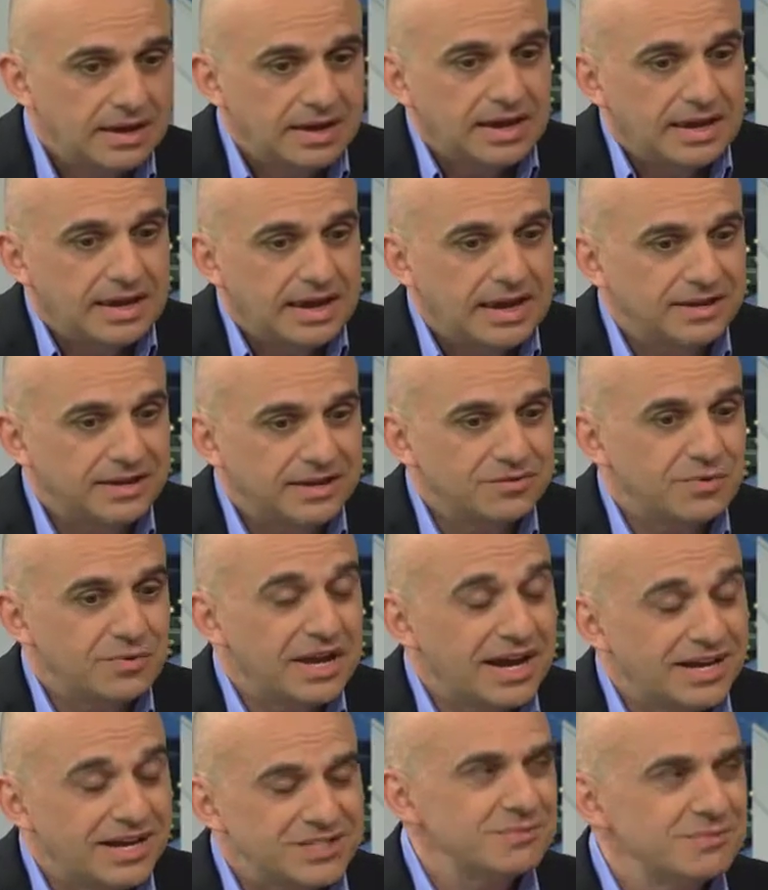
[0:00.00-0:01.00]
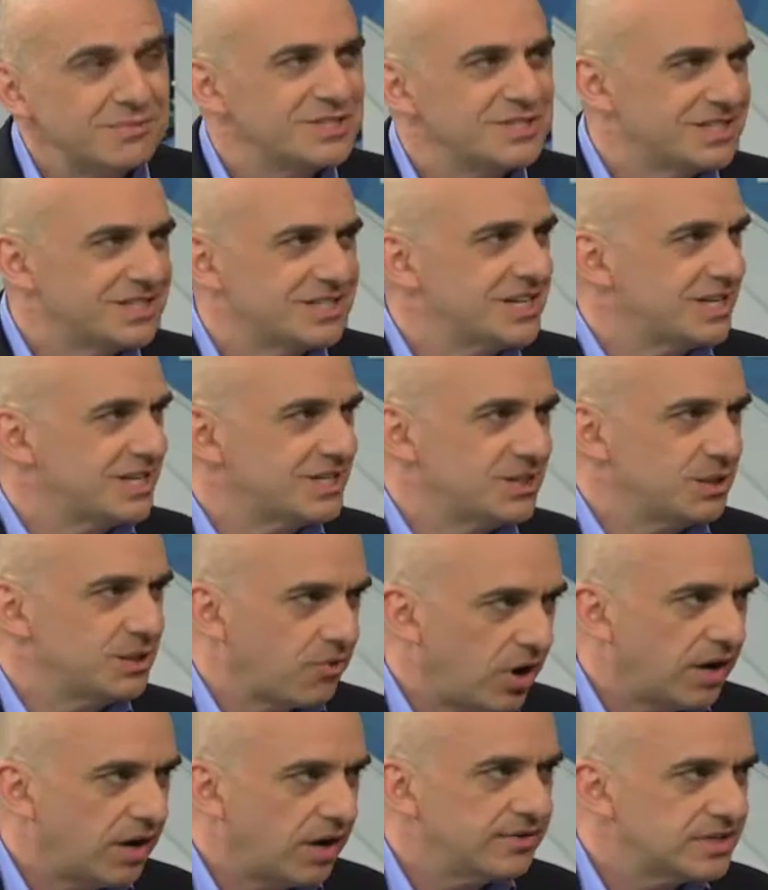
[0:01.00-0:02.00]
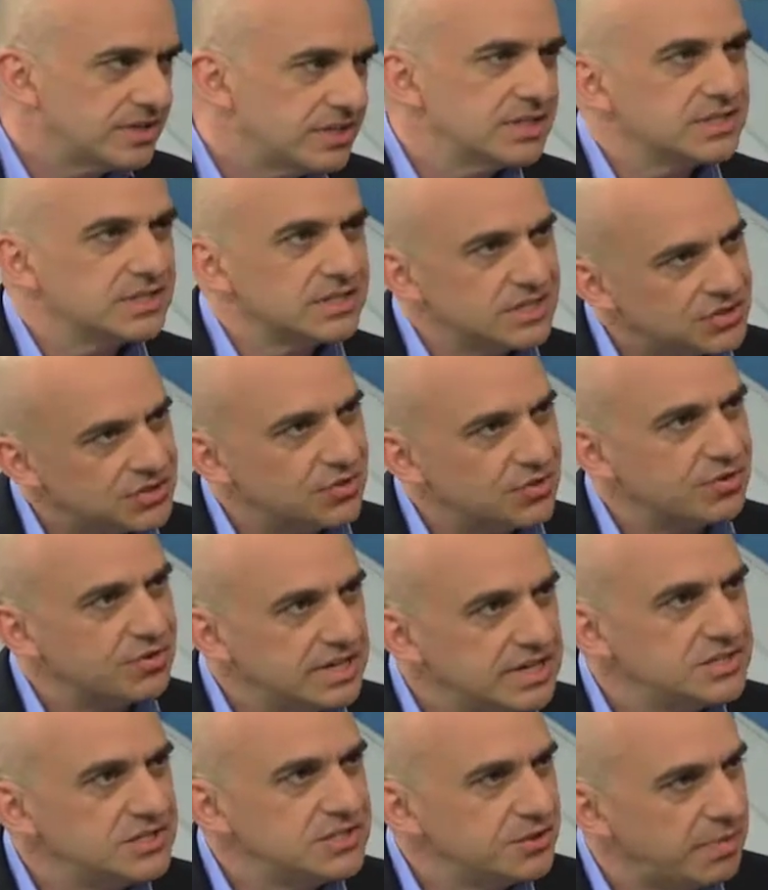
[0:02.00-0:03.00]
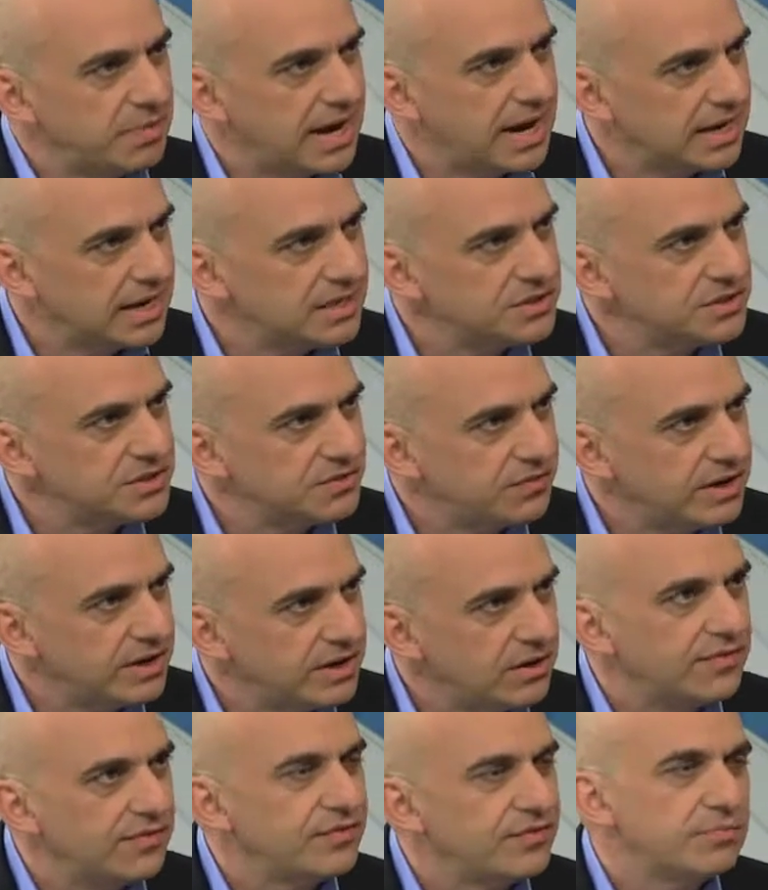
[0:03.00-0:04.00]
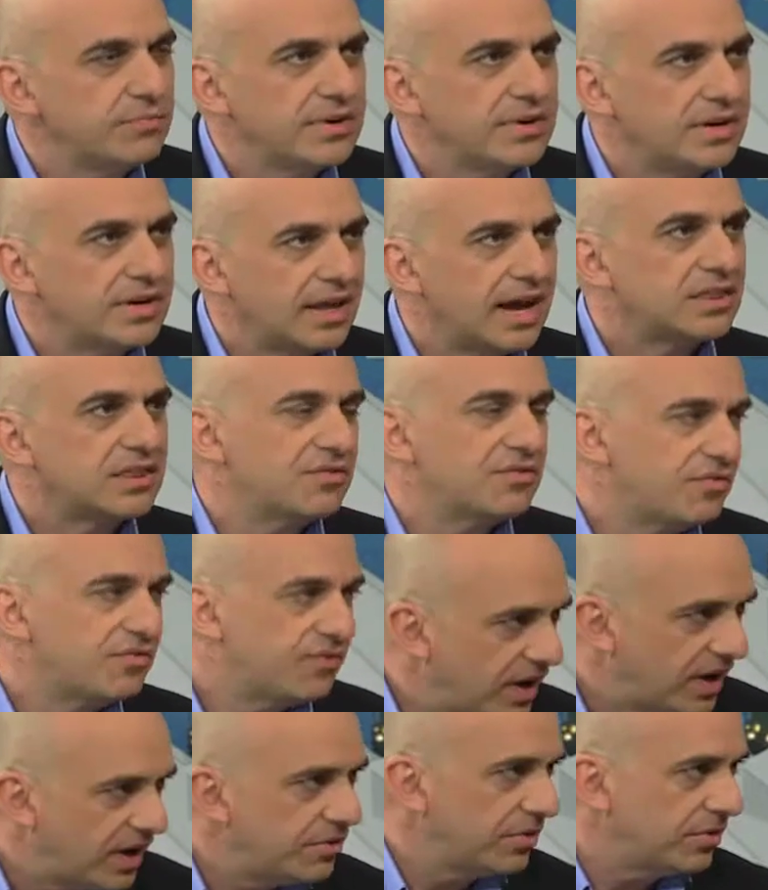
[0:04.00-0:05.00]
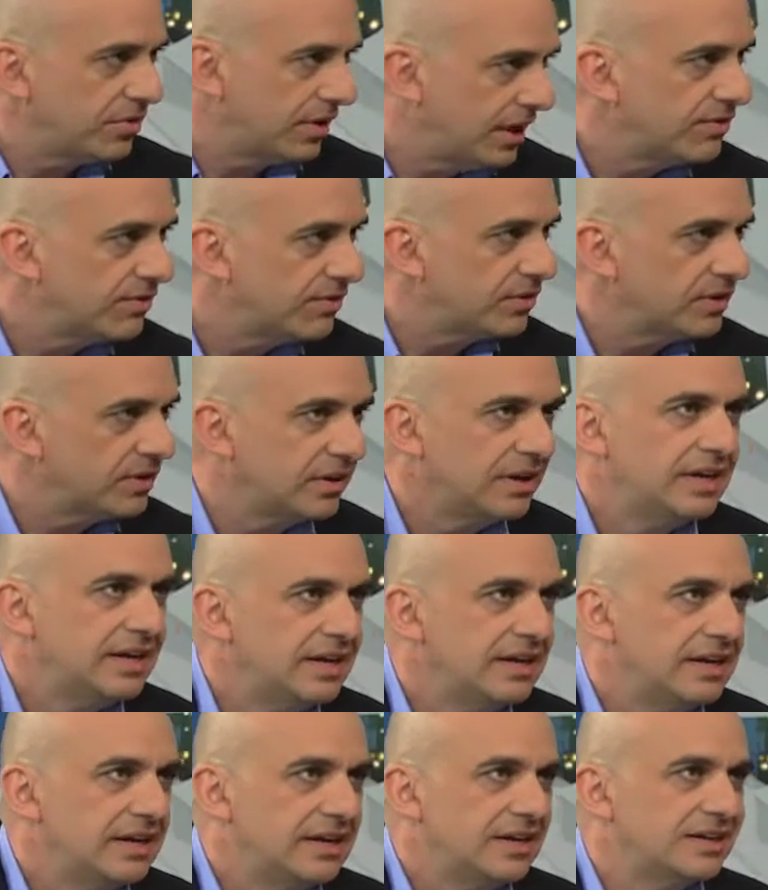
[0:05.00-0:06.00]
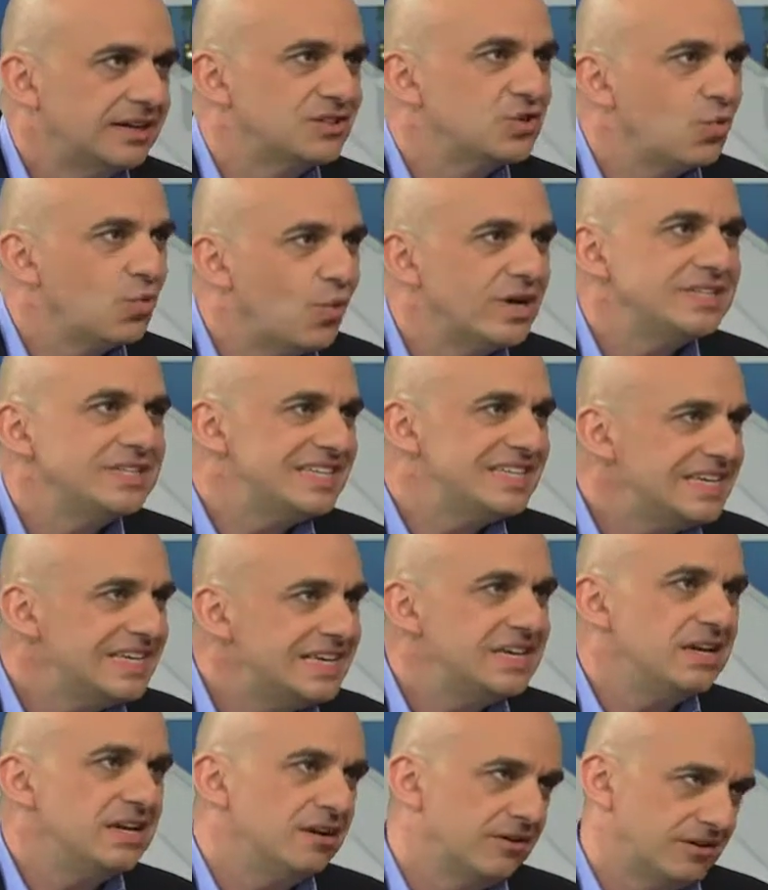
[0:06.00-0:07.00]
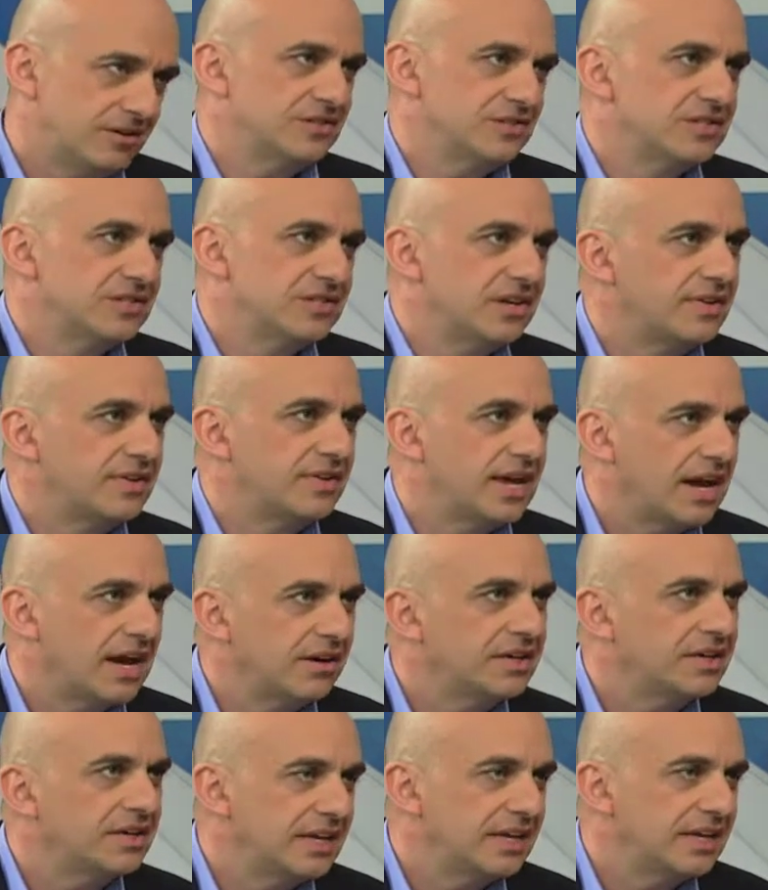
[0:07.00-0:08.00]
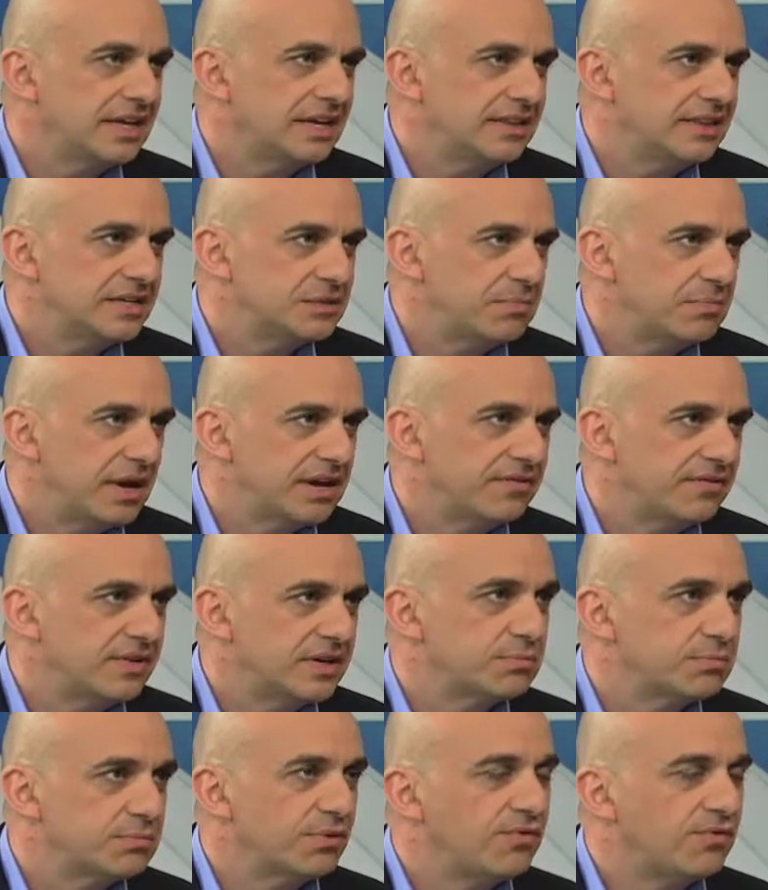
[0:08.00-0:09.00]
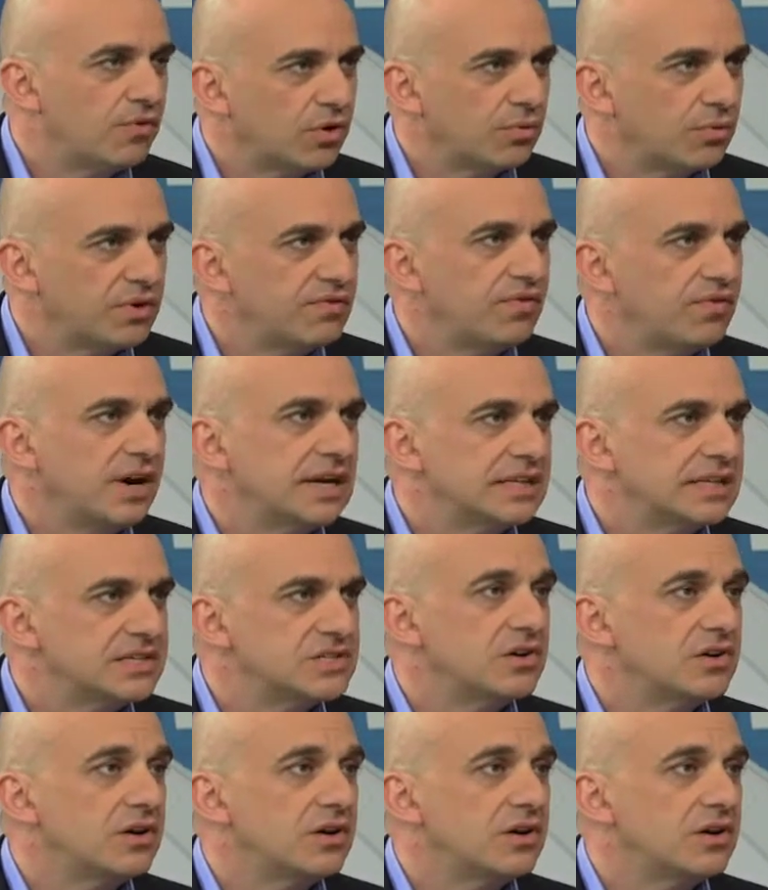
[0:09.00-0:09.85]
And we had some success in the provinces because they're easier battles to fight often, but at the federal level, 20 years of calculating these benefits before we finally saw a